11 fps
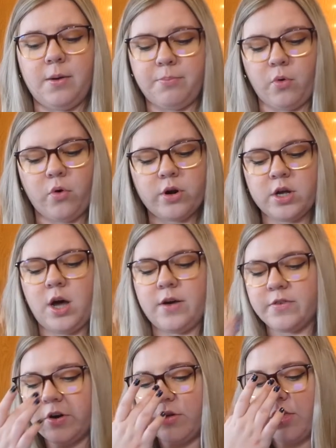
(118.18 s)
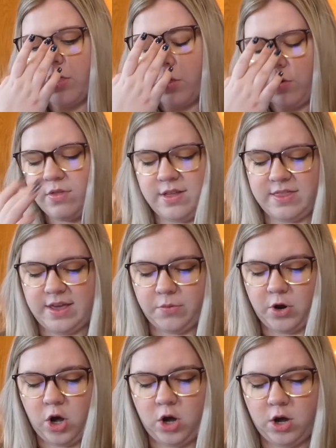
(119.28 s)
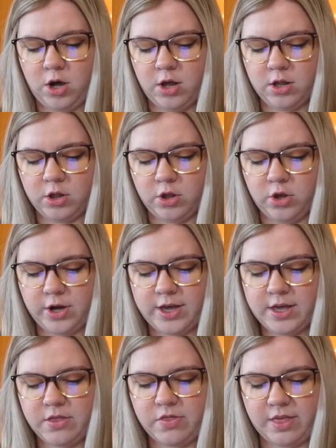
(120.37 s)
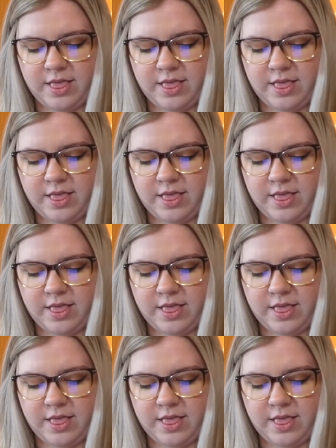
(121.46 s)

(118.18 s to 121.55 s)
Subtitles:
board covers so that they would all look the